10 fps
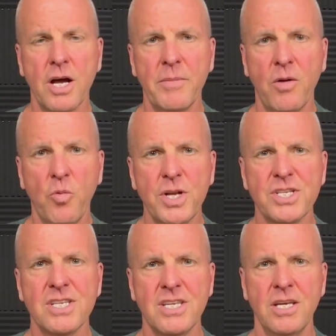about what
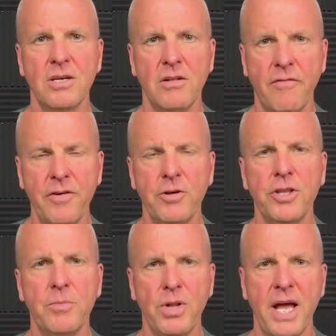skill, fill in the
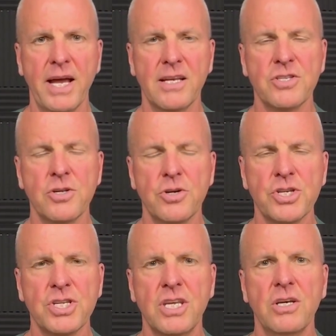blank. Is there a
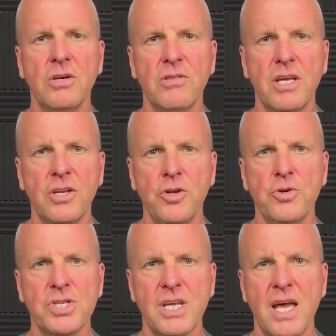skill that you
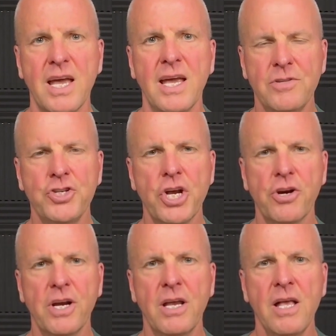say,
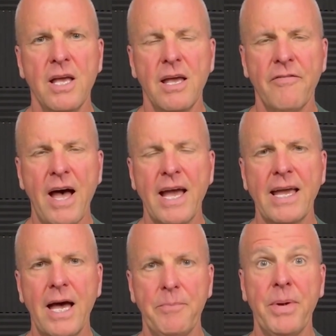Jerry, if I
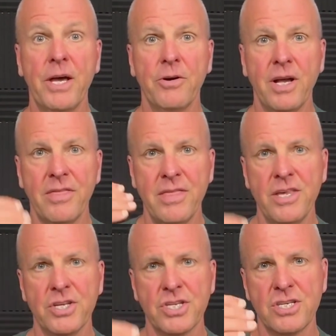got better at
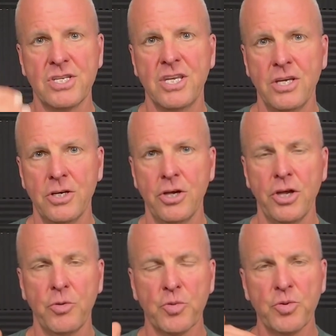this skill, it
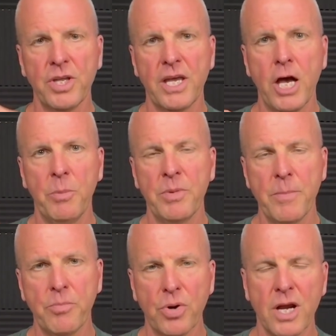would really help me
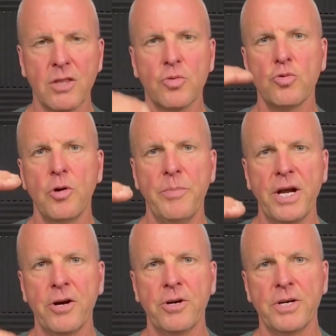break through a
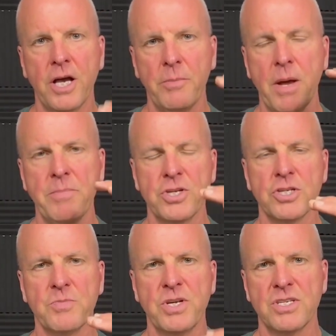barrier to help my business
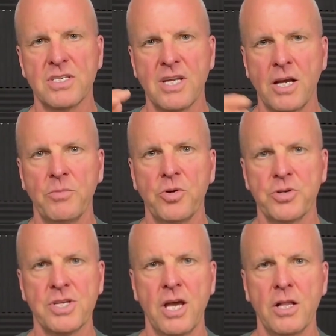be sustainable or
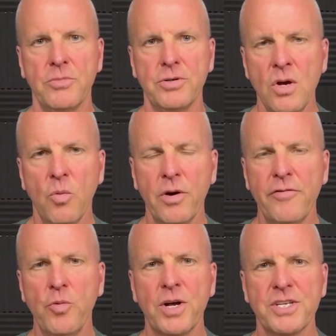scalable? What if you
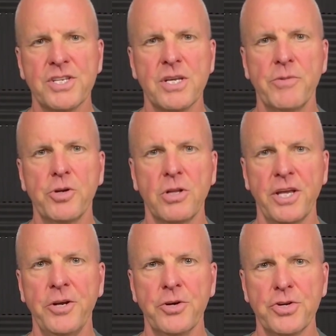went to some of your
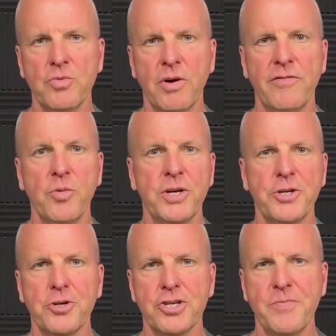leaders? What if you went to
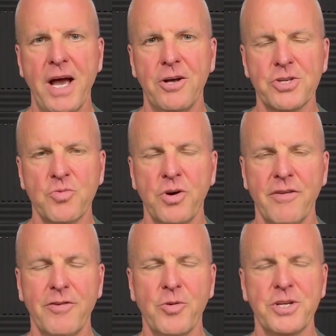your spouse? What if
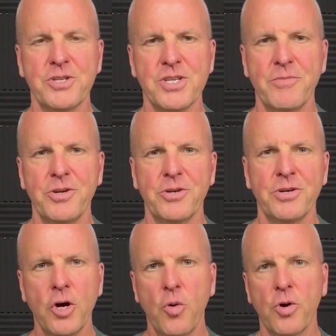you went to some of your
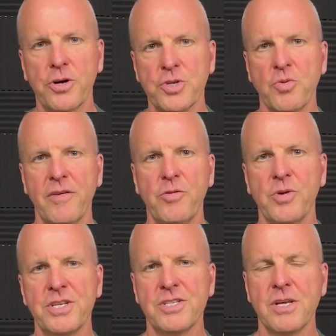coworkers? What if you
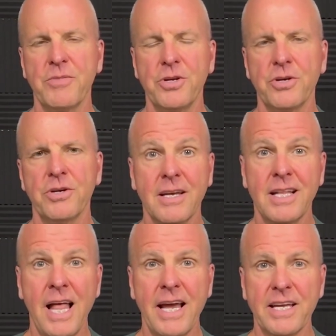went to some of your
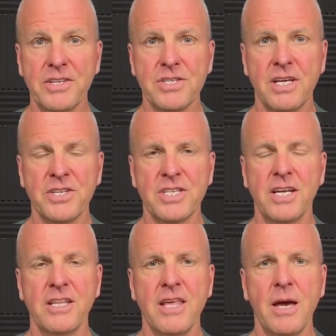clients and said
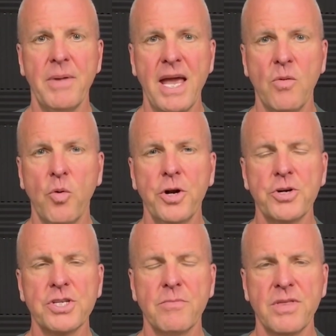to them, hey, what are
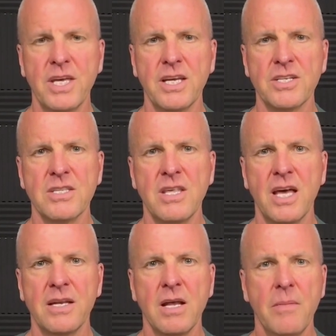some things
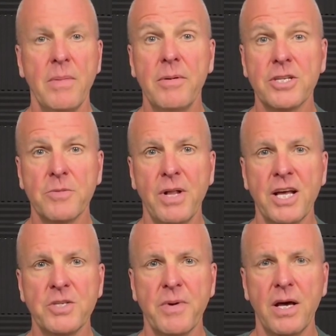that, maybe it's a blind
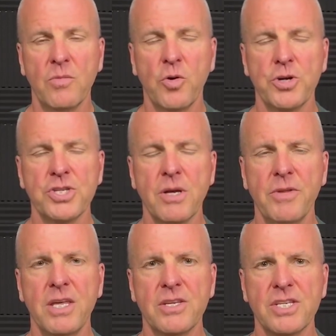spot, what are some of
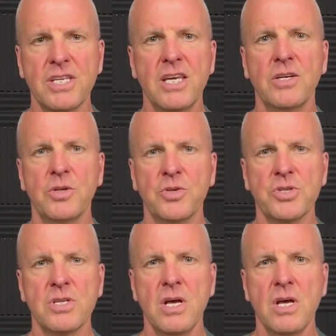the skills